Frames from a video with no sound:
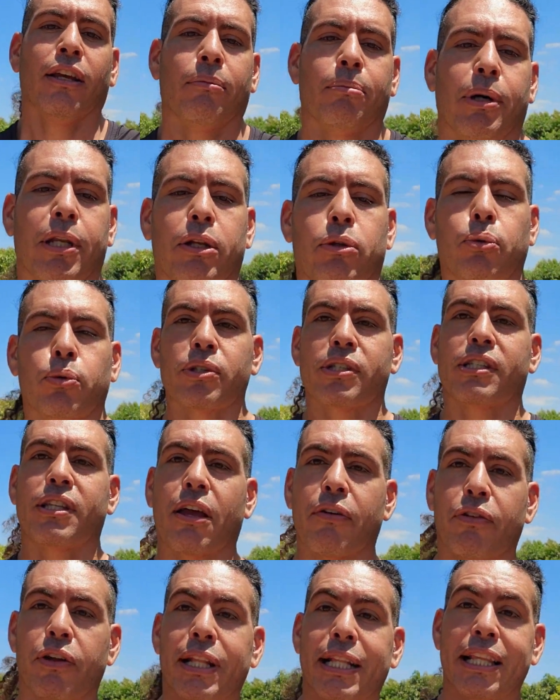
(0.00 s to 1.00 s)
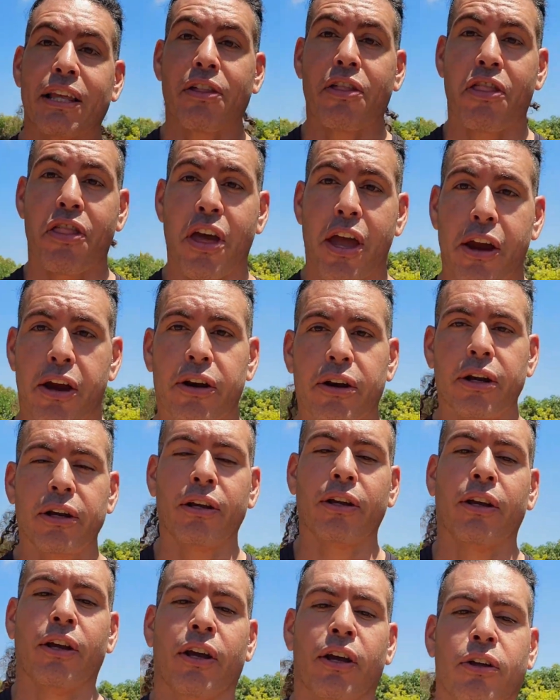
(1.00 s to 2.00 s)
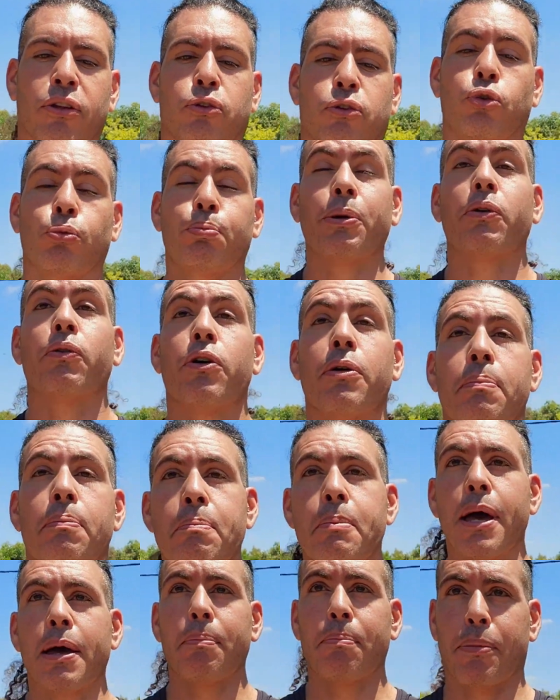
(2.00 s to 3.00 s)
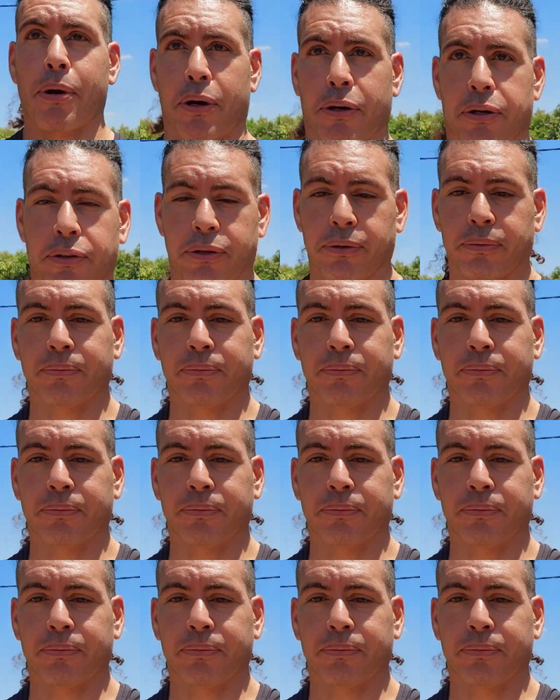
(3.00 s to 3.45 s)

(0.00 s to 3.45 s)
but it was definitely there to be remembered.